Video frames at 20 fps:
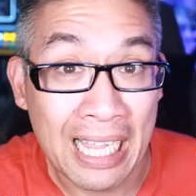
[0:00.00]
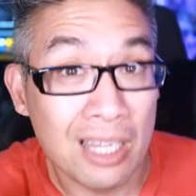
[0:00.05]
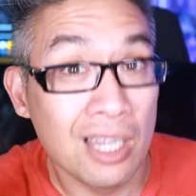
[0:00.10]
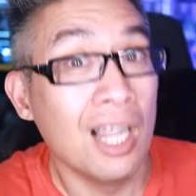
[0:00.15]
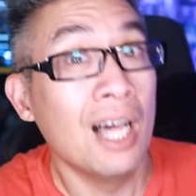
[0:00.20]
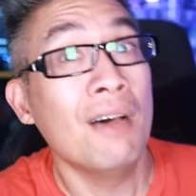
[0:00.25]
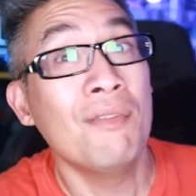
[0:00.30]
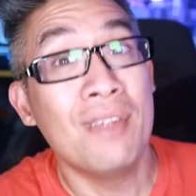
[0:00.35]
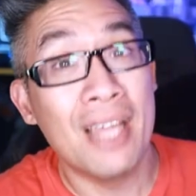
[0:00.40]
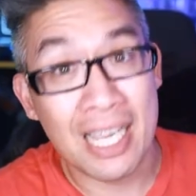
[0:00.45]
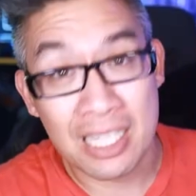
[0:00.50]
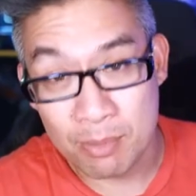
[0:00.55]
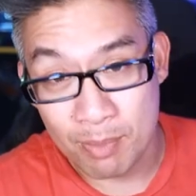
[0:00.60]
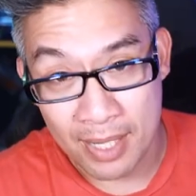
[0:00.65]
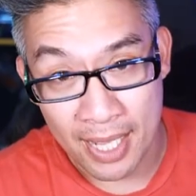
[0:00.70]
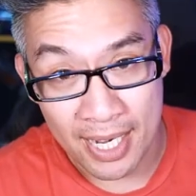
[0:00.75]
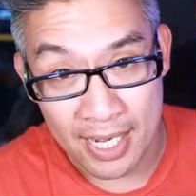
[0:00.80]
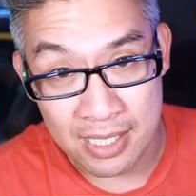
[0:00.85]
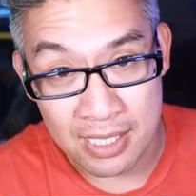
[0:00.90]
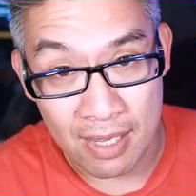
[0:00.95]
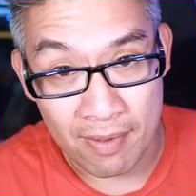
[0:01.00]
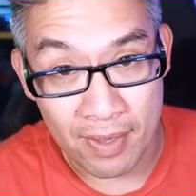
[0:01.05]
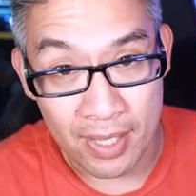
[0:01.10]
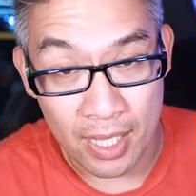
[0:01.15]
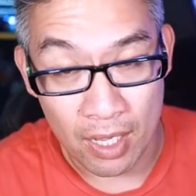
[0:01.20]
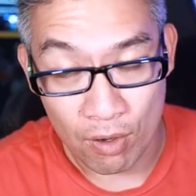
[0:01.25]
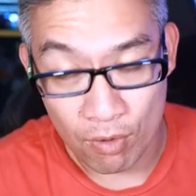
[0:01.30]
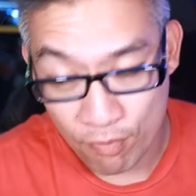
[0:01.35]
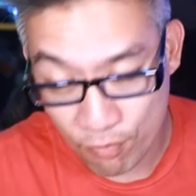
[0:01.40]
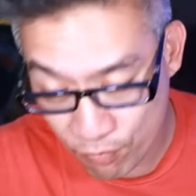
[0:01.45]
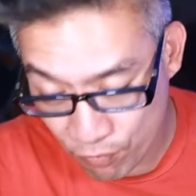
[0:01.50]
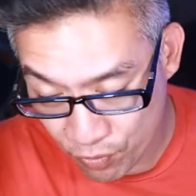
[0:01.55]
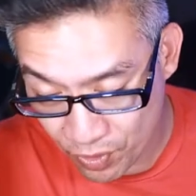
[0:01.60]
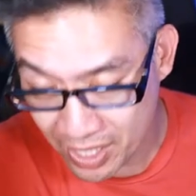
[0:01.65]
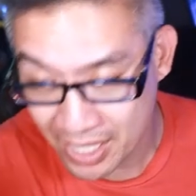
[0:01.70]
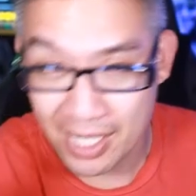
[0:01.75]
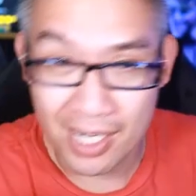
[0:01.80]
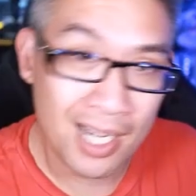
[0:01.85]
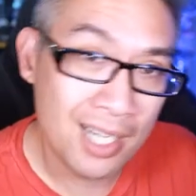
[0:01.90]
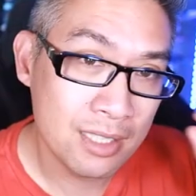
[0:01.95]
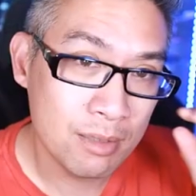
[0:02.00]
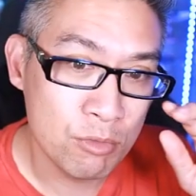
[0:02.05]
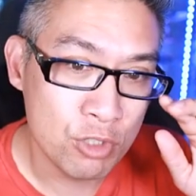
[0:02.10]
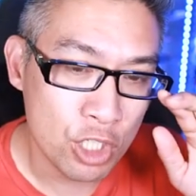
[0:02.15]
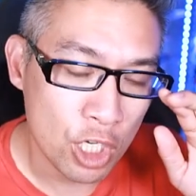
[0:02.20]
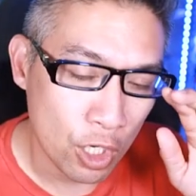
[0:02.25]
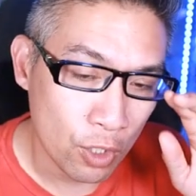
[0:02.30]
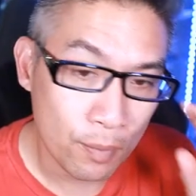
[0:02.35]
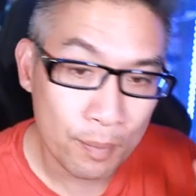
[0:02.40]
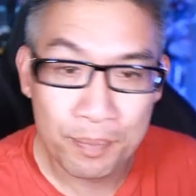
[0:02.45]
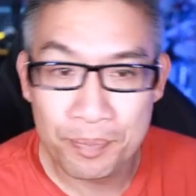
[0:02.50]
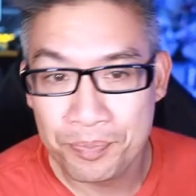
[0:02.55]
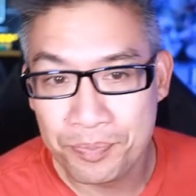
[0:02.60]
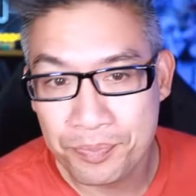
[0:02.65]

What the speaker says: I love X-Men 97 though. Freaking awesome show.